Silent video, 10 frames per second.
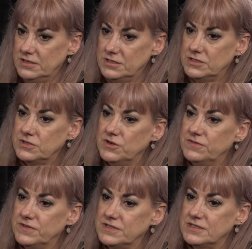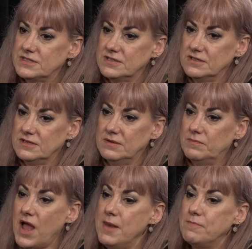service
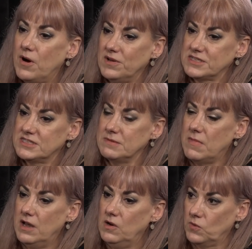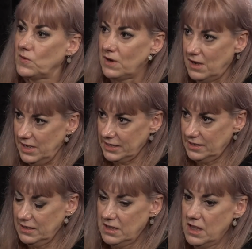and policy might look like